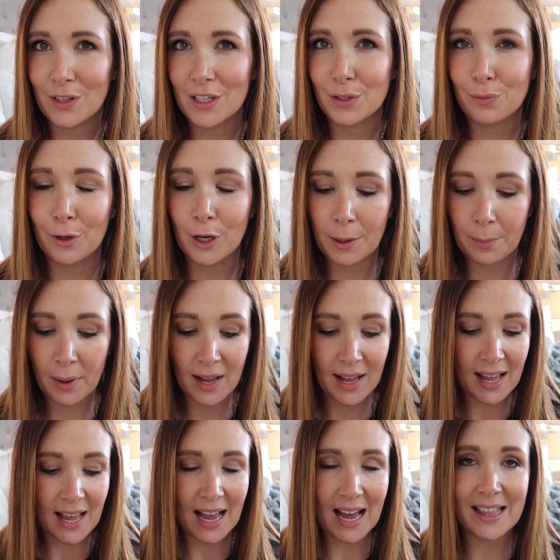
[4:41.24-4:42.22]
this room.
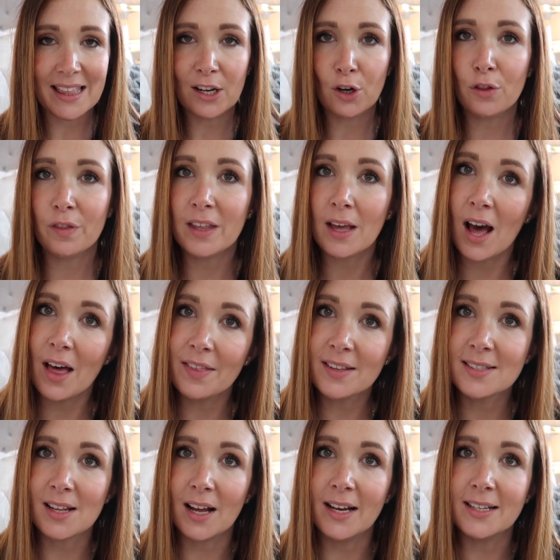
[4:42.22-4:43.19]
And then on the
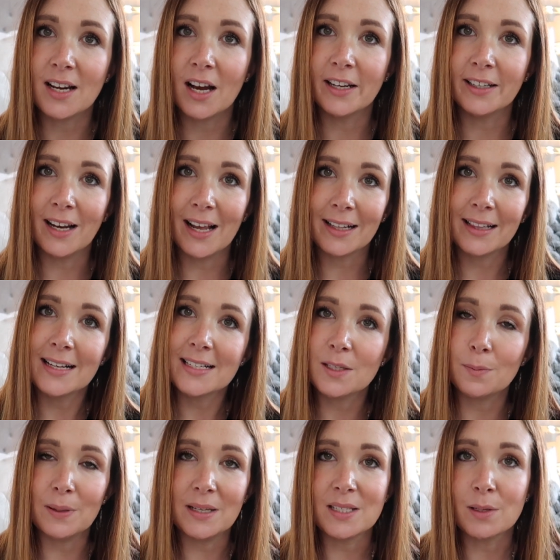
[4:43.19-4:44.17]
other side, I'd like there
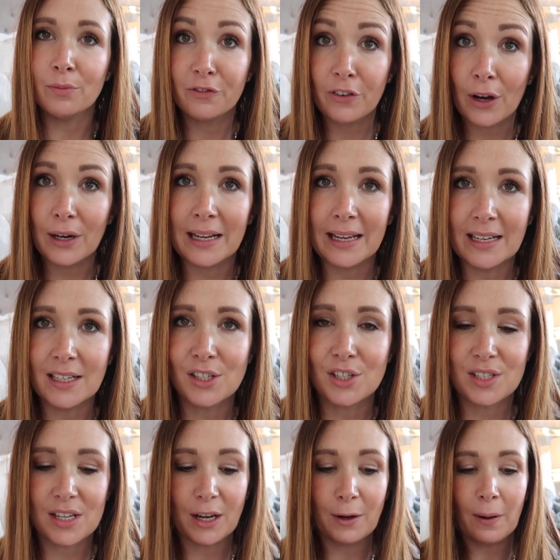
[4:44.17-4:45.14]
to be some foliage.
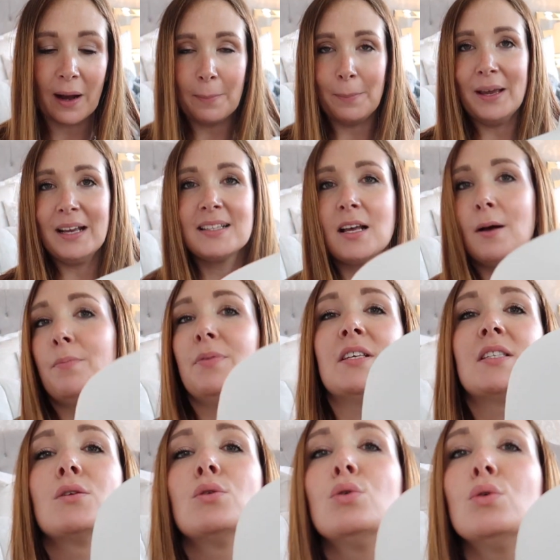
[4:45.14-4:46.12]
So I picked up
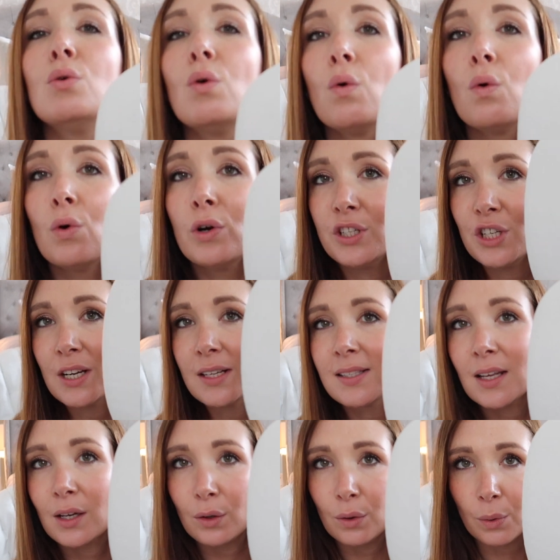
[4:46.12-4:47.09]
this
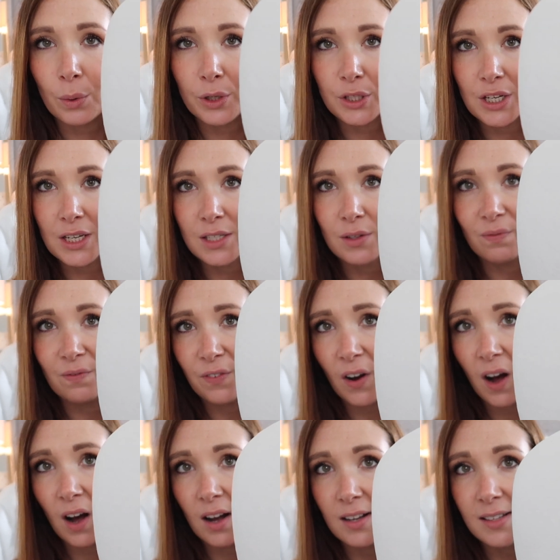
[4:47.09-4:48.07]
gorgeous
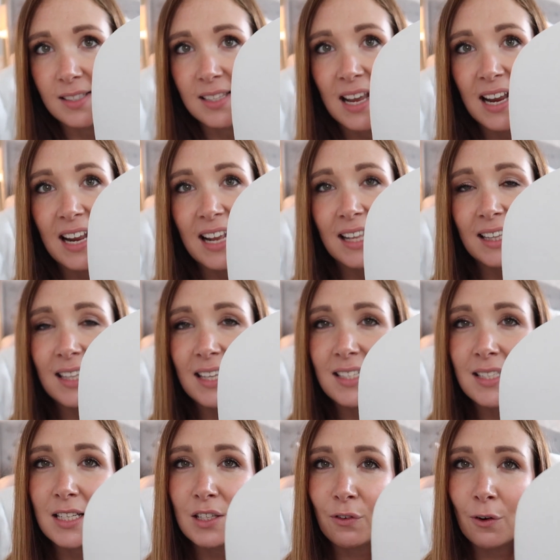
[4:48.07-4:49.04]
vase.
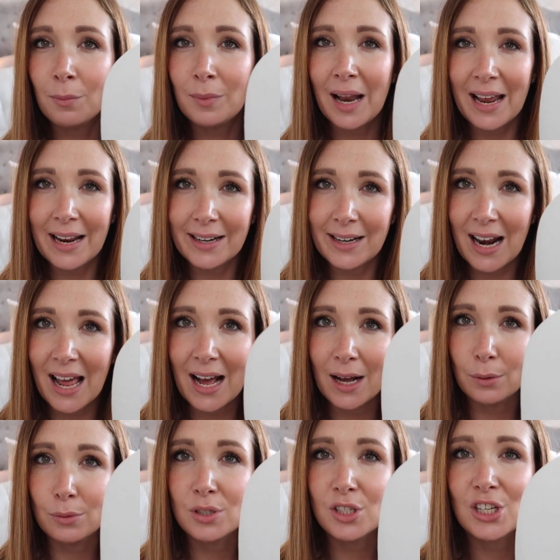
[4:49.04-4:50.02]
This is from Layered
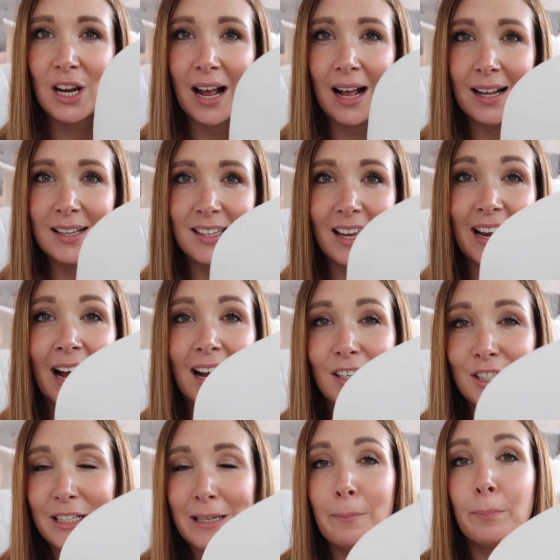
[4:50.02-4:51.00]
Lounge, and I
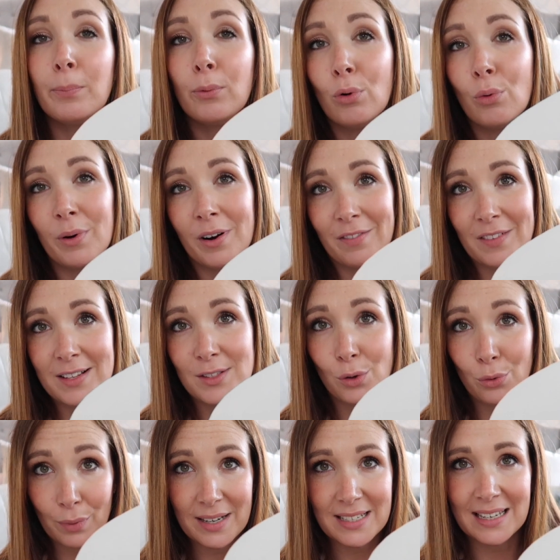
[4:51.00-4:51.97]
actually bought one of these
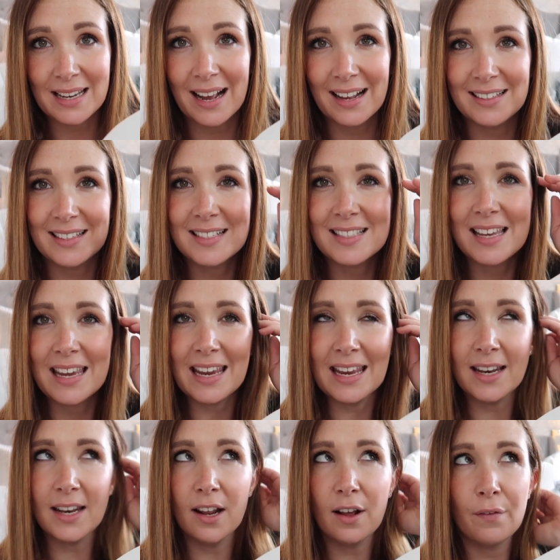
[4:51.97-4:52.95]
already, and it's
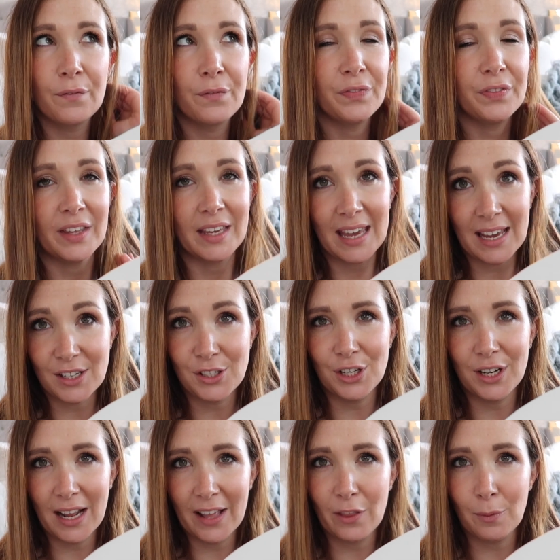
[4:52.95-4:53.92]
in the
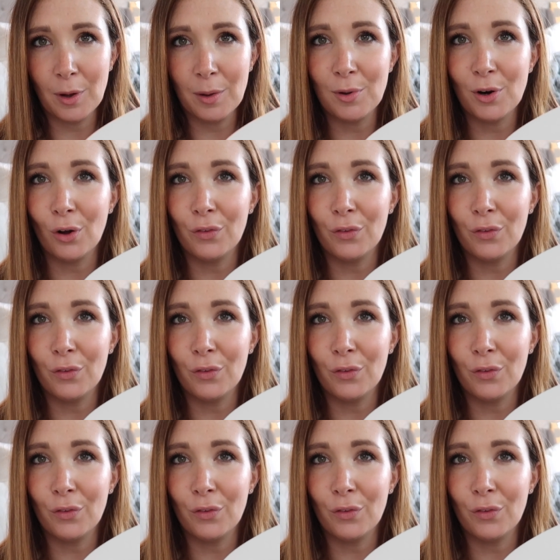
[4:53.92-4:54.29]
kitchen at the moment